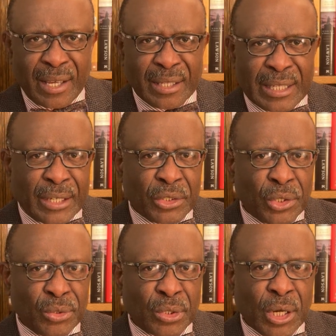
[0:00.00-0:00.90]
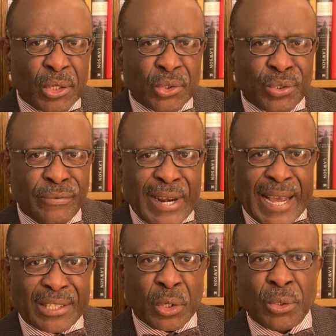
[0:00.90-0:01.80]
The Dow Jones closed
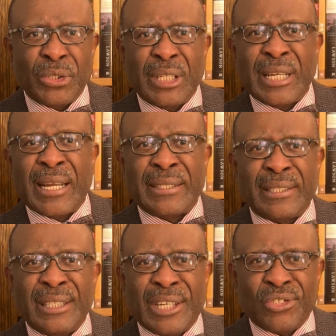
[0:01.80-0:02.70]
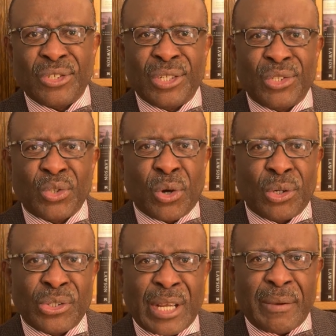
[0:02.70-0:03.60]
flat, holding at yesterday's
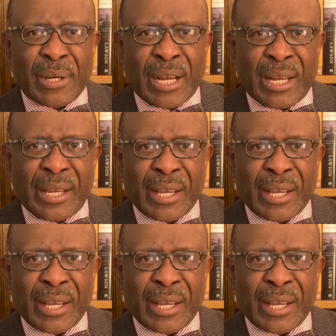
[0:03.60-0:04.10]
all-time high.